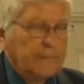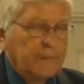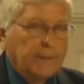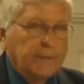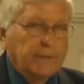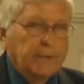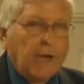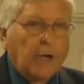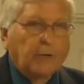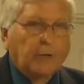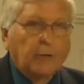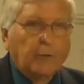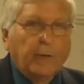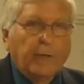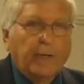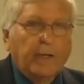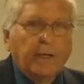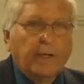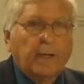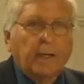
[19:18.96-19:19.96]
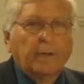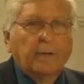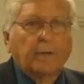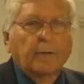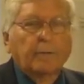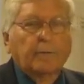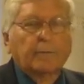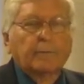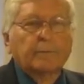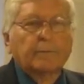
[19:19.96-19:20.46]
it's not through any
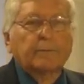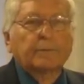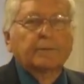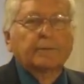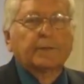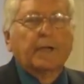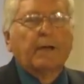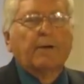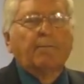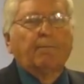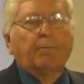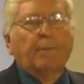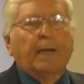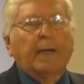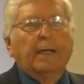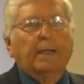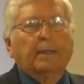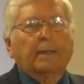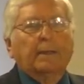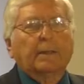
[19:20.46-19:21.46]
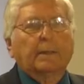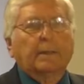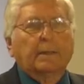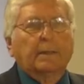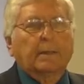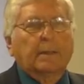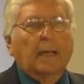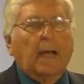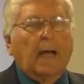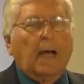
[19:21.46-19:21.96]
other self made
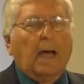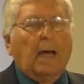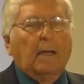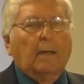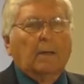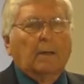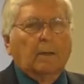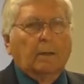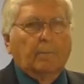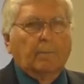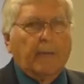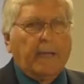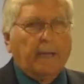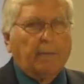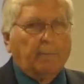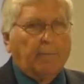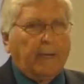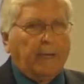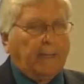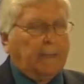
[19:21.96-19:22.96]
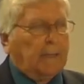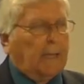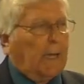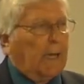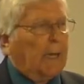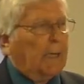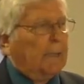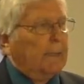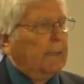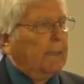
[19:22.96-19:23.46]
God or man made
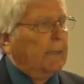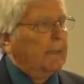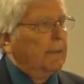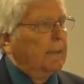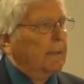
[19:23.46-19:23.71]
God